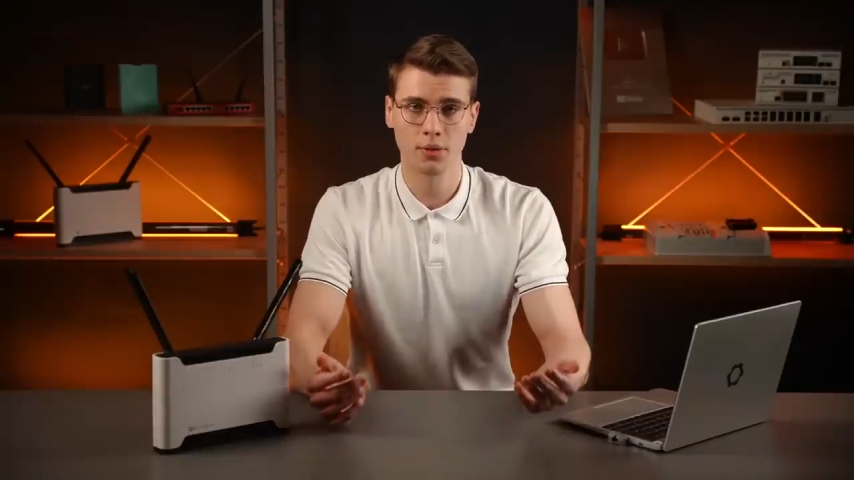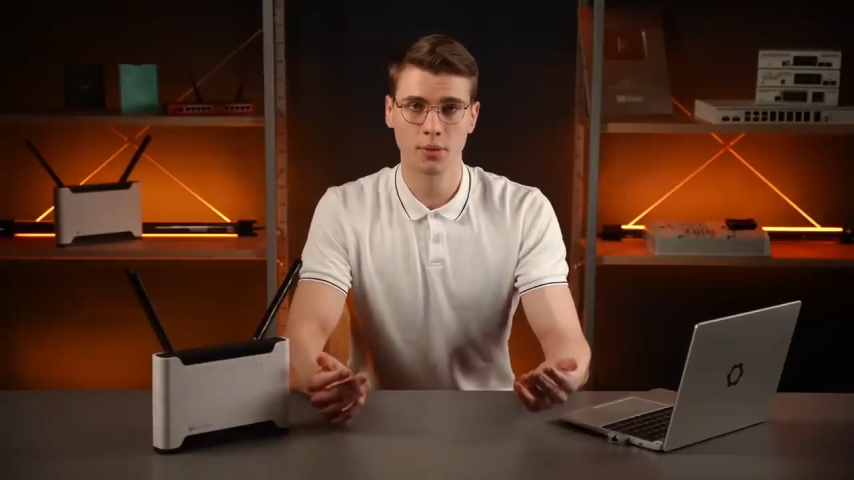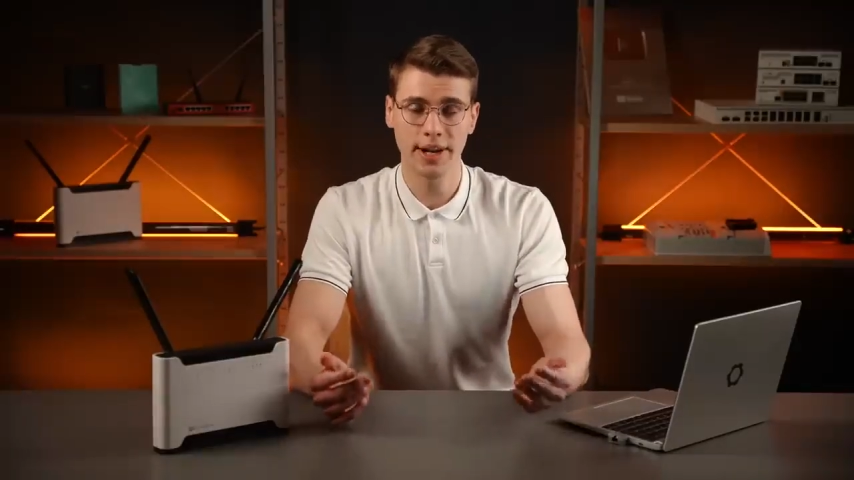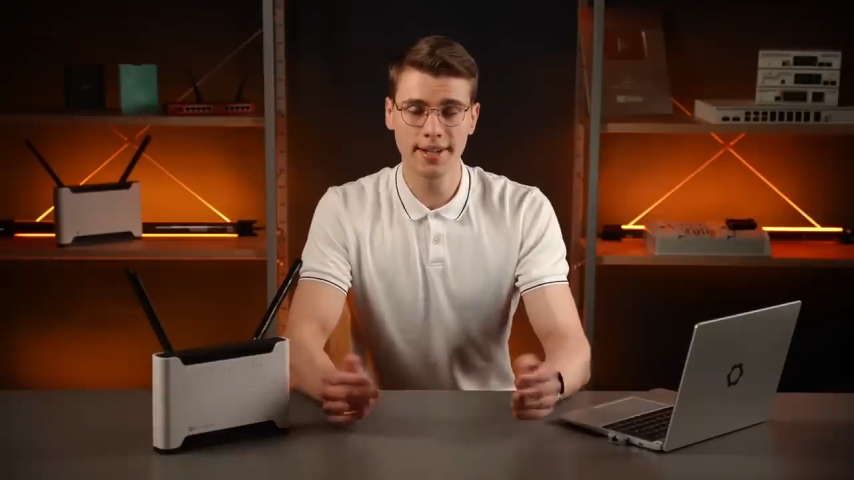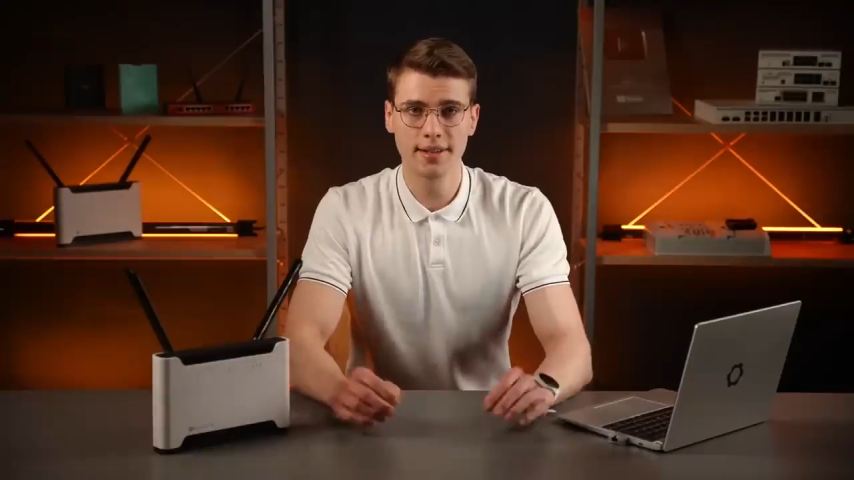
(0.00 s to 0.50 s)

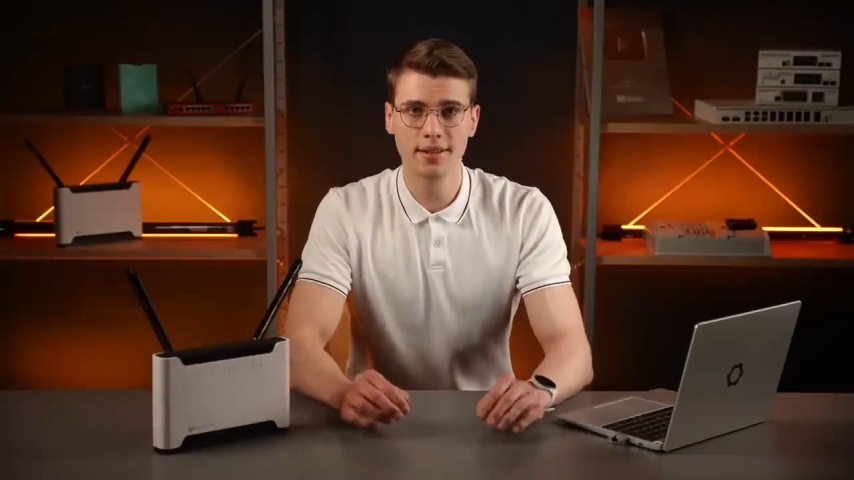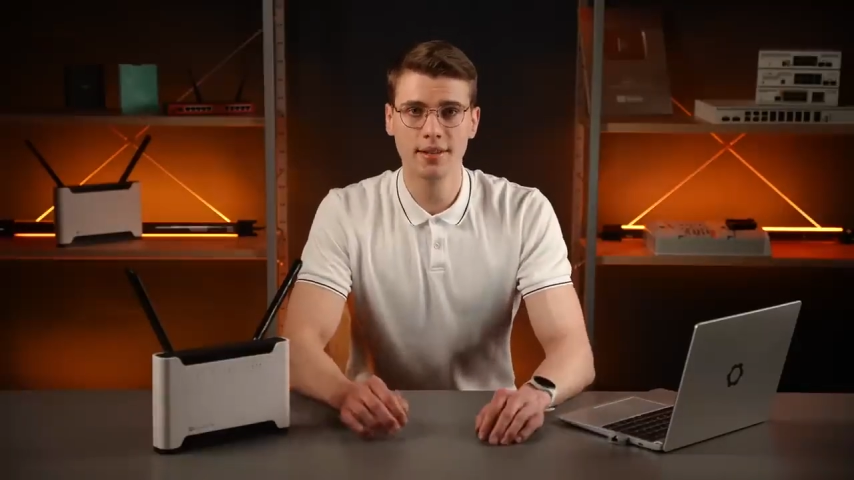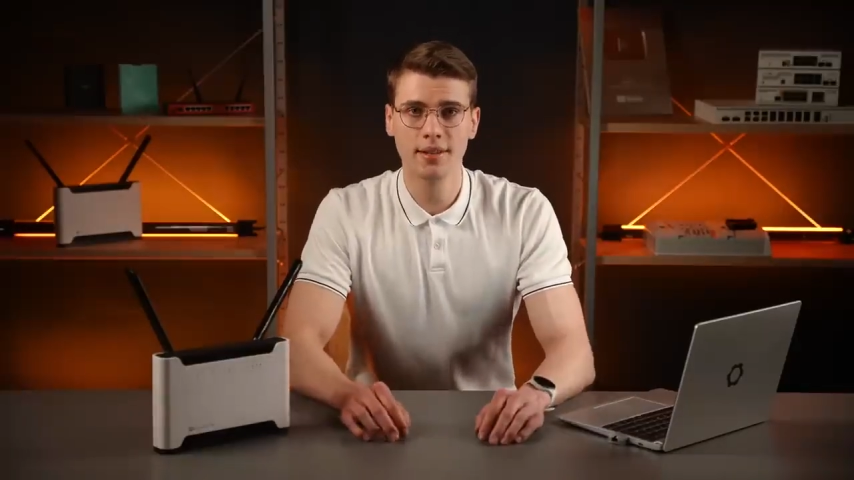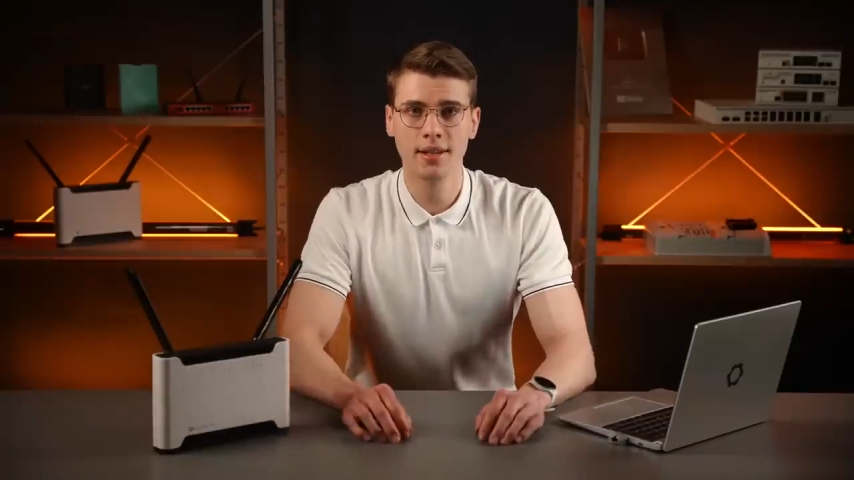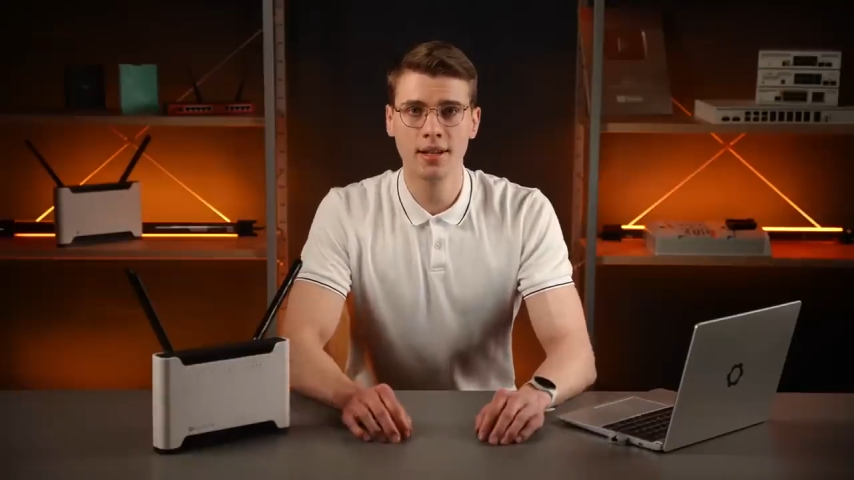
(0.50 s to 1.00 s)
right?
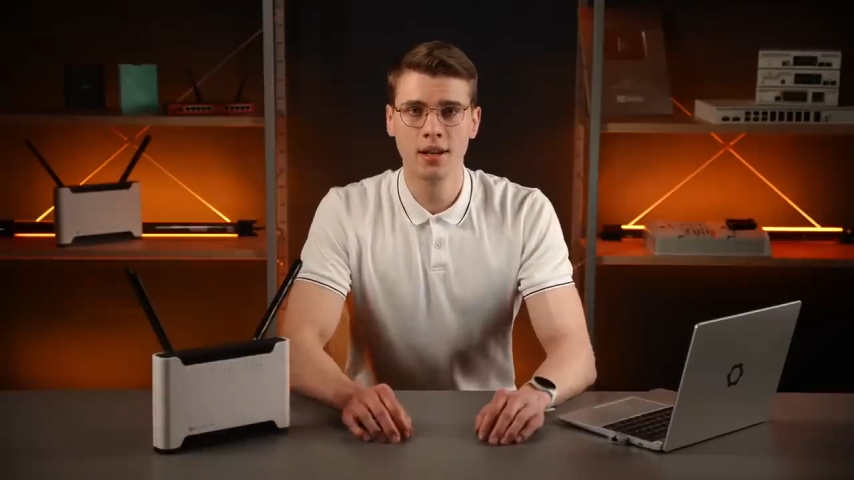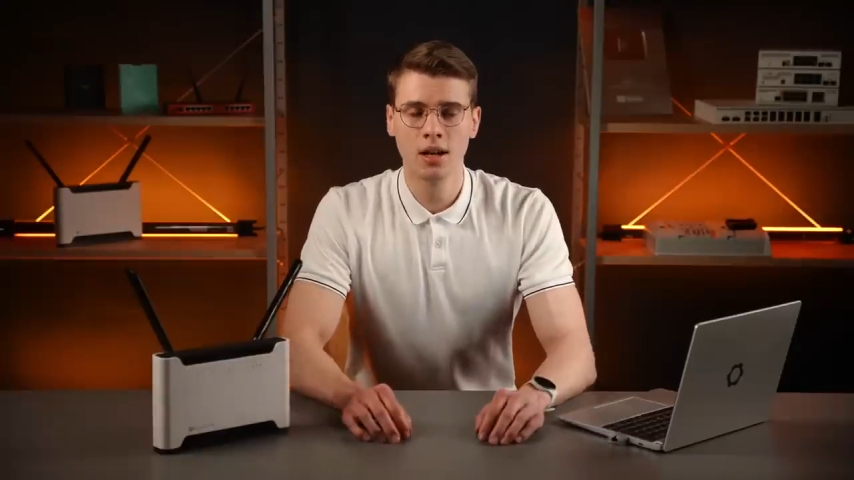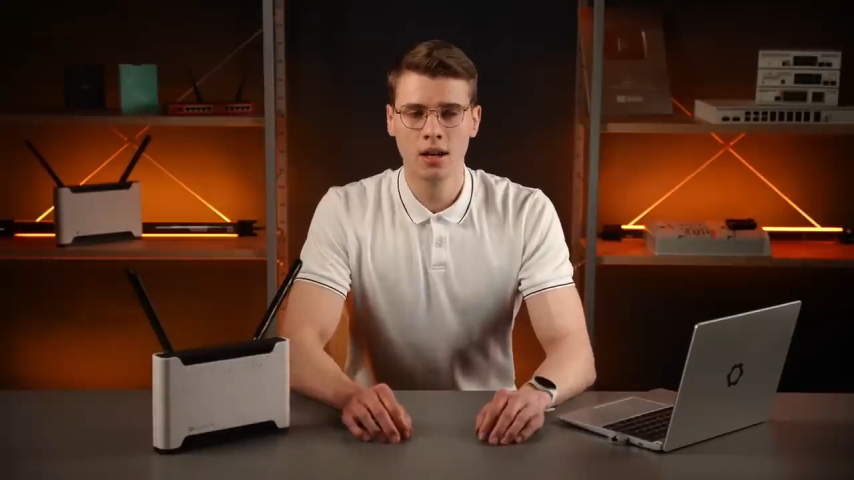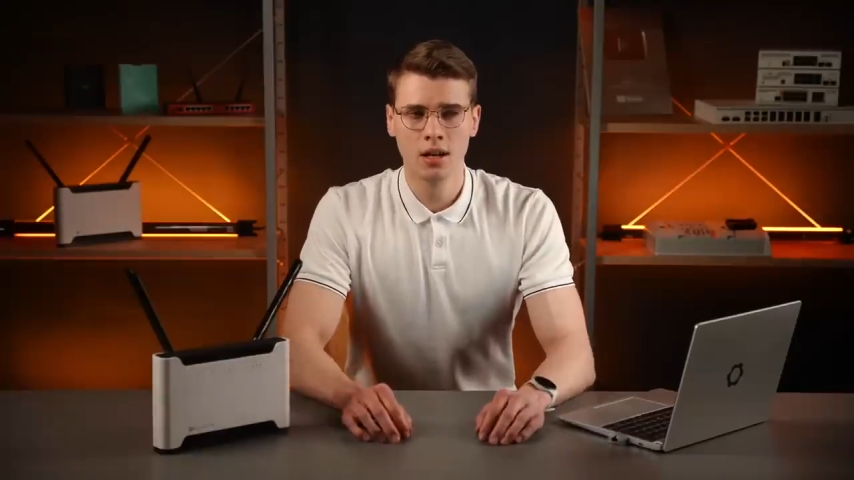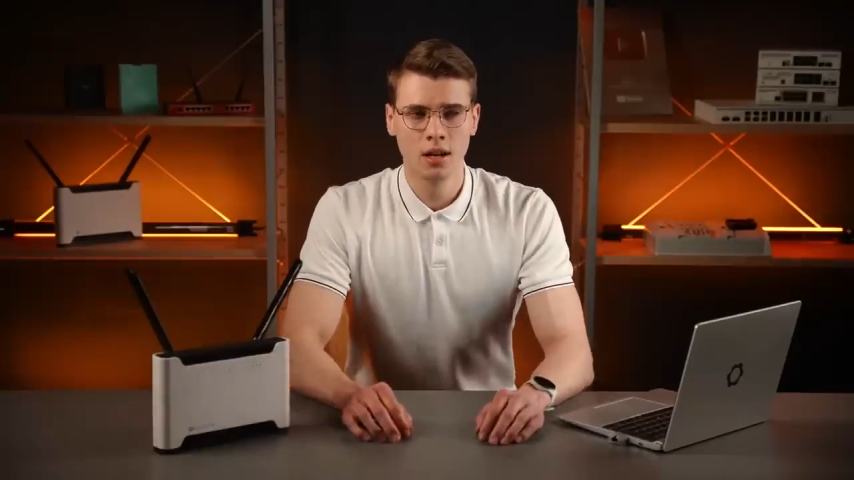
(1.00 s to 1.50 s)

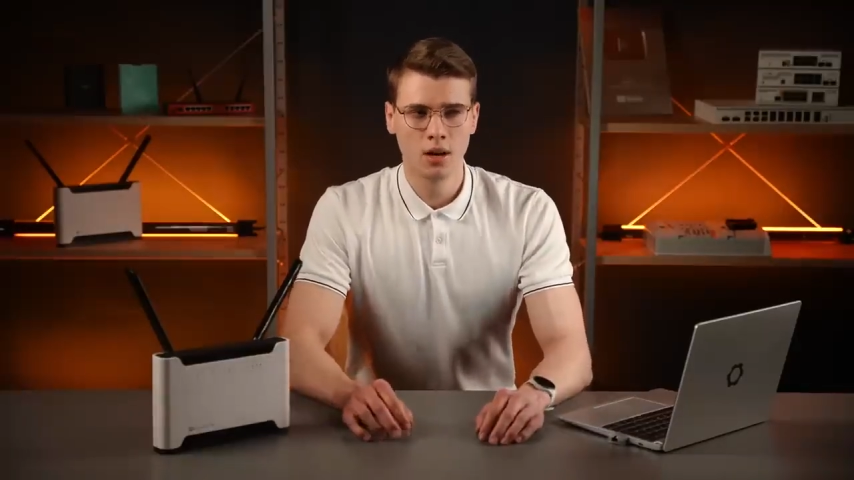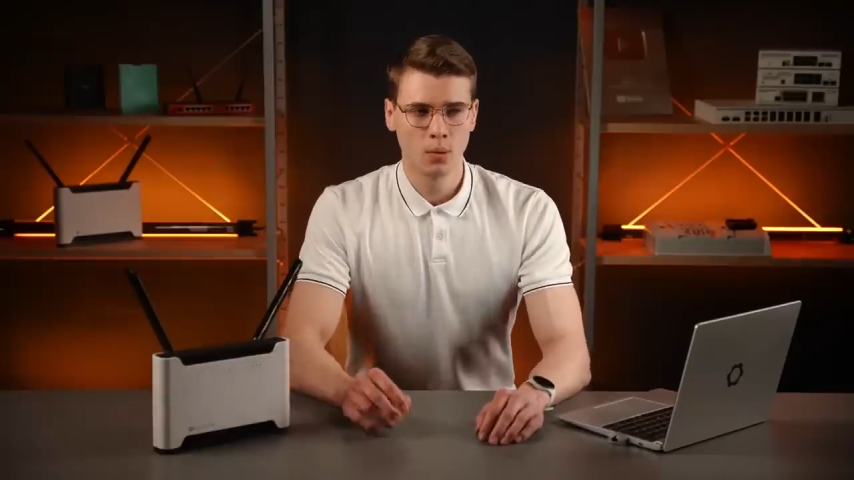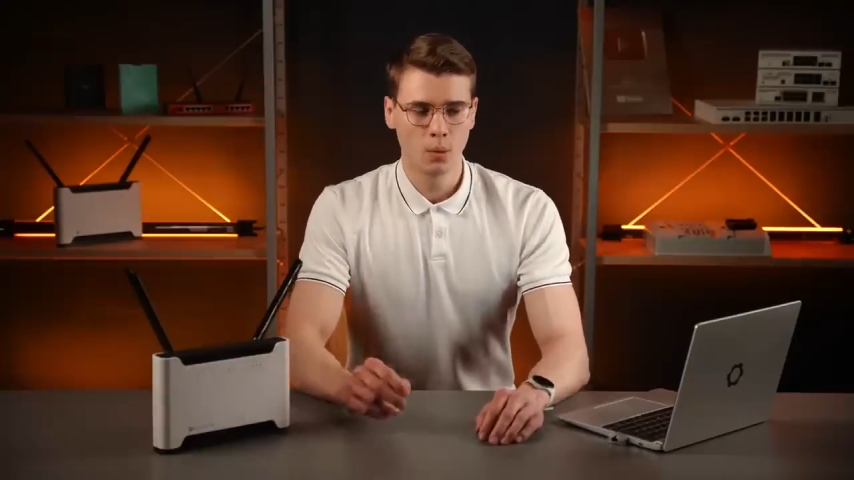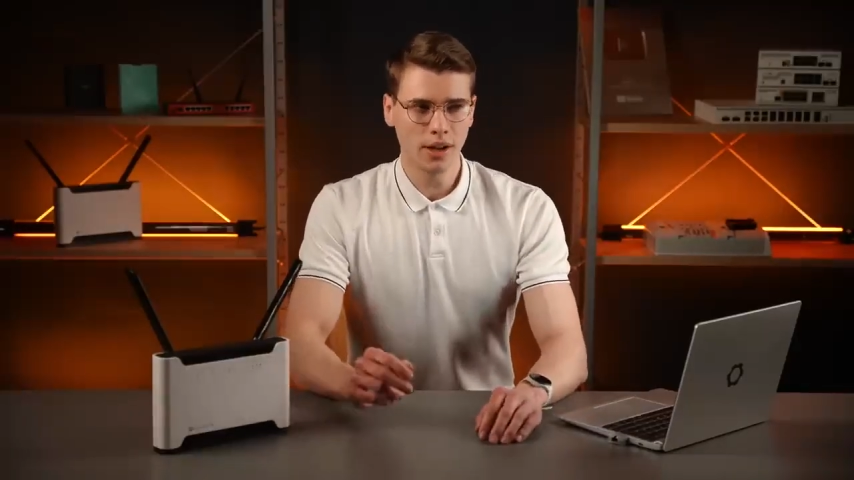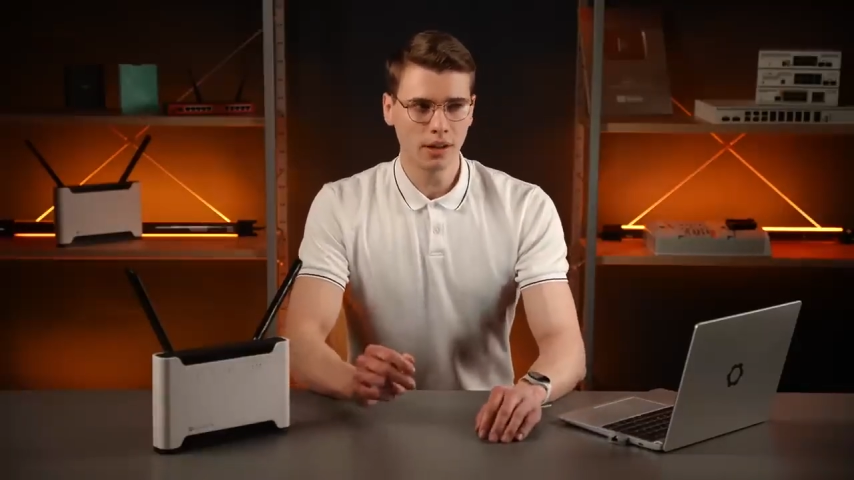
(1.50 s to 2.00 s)

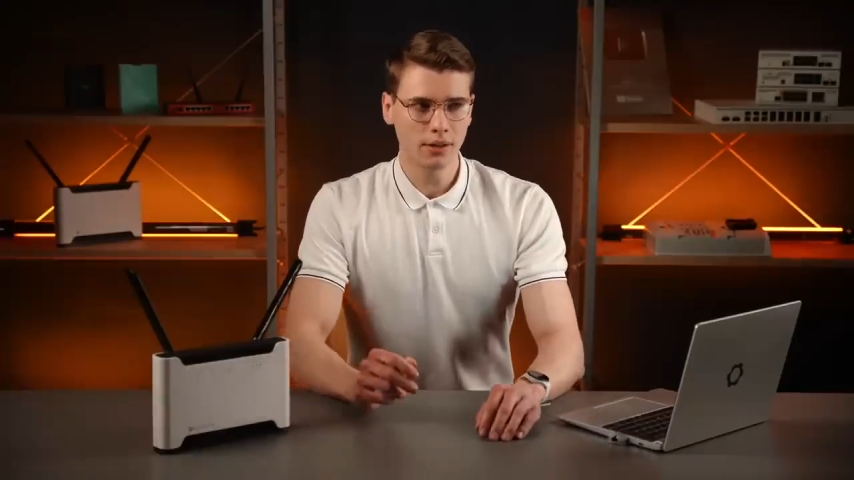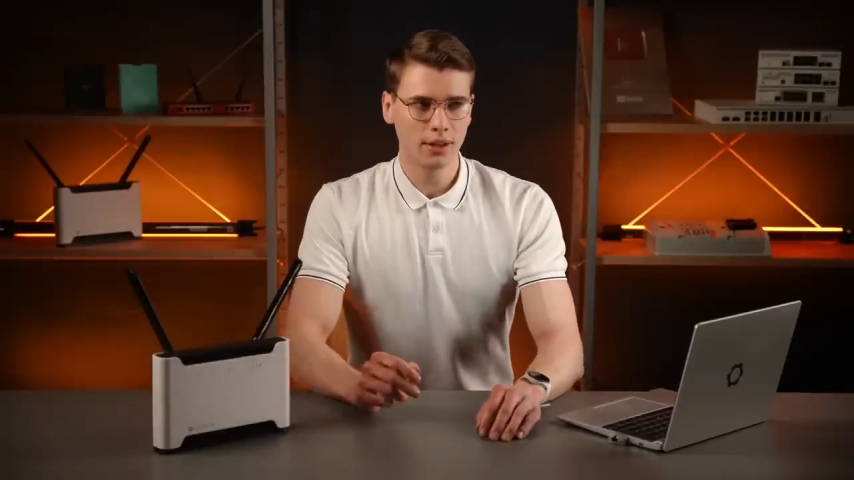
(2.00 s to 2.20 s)
Well,